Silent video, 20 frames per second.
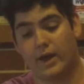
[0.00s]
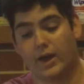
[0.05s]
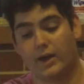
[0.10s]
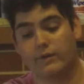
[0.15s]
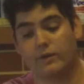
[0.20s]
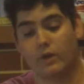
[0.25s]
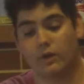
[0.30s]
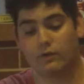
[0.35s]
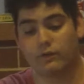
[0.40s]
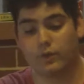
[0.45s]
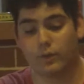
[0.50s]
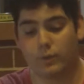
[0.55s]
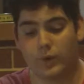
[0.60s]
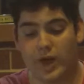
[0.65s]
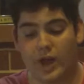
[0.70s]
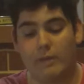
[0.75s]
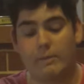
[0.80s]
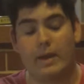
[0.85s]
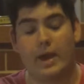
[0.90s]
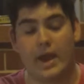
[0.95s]
half of the
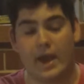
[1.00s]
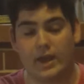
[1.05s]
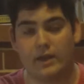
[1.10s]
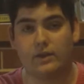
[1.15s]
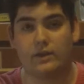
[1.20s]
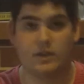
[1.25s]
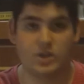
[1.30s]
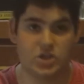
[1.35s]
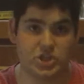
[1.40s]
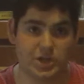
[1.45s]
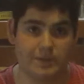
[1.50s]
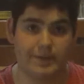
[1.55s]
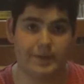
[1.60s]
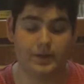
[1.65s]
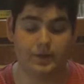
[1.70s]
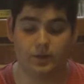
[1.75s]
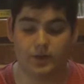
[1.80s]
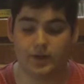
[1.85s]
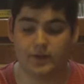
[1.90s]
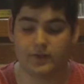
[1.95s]
RAM and the
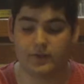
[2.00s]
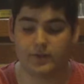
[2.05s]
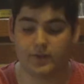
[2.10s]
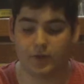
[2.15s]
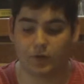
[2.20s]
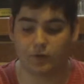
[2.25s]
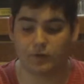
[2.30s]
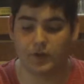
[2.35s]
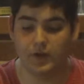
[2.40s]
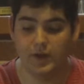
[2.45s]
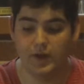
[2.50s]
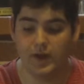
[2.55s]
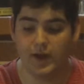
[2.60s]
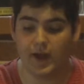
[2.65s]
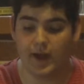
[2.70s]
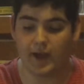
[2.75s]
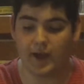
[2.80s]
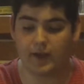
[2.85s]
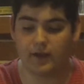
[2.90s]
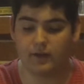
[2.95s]
GPU itself.
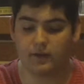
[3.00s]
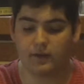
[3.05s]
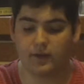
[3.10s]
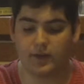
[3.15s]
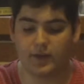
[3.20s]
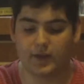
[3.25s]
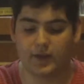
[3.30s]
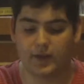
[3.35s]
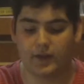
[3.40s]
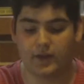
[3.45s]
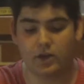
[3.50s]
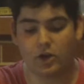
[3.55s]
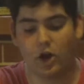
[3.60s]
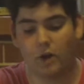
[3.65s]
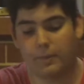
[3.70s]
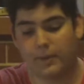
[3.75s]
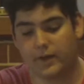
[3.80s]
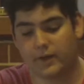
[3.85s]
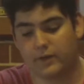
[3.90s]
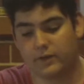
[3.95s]
And the
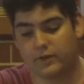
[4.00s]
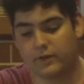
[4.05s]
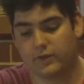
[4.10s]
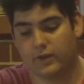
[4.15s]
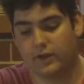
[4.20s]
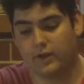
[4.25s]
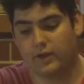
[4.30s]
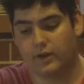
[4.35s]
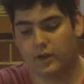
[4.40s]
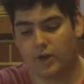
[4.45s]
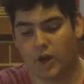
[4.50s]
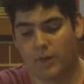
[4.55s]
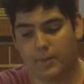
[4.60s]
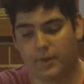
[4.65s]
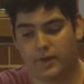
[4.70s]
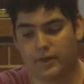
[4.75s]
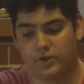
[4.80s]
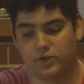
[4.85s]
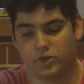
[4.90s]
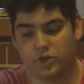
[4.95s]

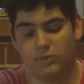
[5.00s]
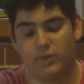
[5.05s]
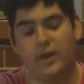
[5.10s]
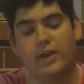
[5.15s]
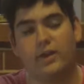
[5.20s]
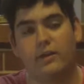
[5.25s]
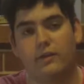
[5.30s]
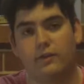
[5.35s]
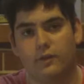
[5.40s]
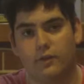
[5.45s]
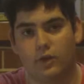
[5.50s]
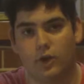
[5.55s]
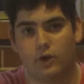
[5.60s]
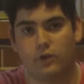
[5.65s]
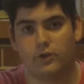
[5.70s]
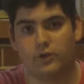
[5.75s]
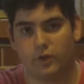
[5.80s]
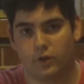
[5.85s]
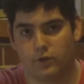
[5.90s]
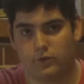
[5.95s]
copper tubing
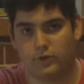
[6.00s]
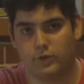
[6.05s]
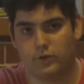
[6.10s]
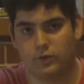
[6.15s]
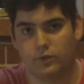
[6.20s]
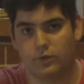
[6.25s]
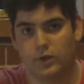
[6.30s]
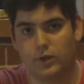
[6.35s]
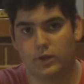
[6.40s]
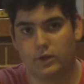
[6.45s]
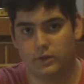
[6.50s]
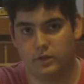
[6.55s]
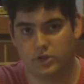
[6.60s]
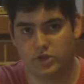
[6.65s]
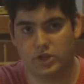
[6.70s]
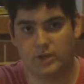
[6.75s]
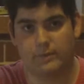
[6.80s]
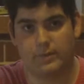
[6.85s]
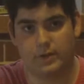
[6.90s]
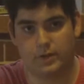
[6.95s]
goes onto the
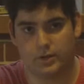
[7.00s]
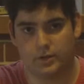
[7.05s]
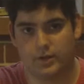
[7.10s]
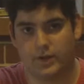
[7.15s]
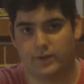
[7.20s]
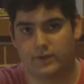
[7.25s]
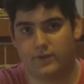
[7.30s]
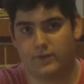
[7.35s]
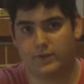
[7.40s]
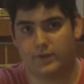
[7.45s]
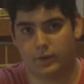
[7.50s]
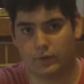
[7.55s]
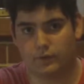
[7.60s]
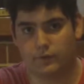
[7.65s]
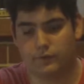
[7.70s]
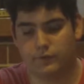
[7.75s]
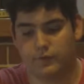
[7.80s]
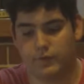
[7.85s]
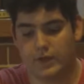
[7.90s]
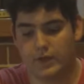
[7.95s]
GPU
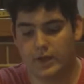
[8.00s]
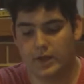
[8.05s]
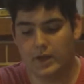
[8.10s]
itself.